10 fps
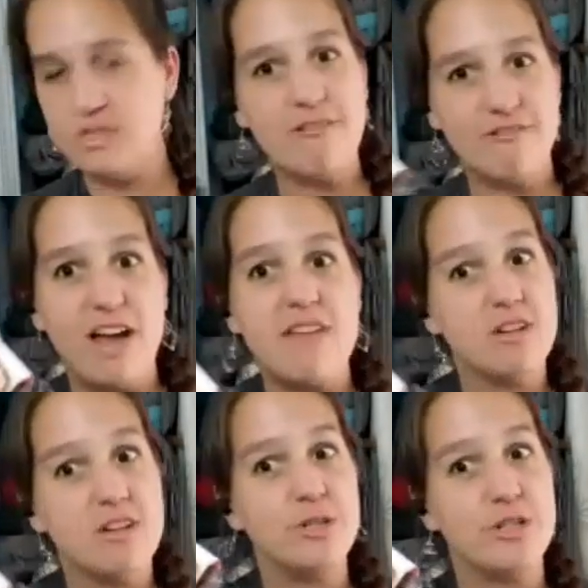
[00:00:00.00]
like
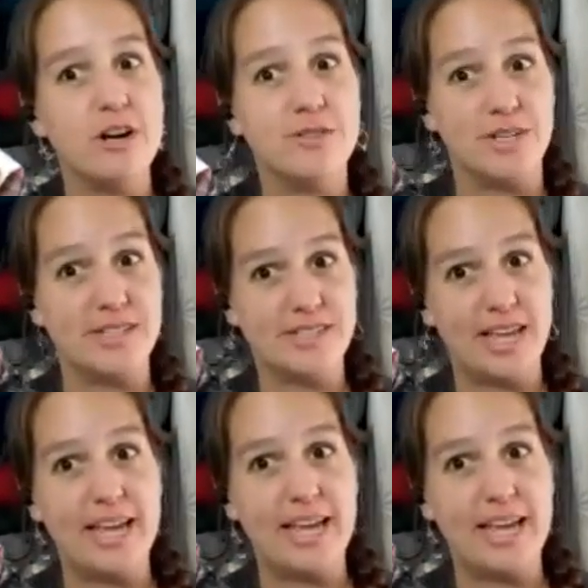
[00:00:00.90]
500 yards in a skein.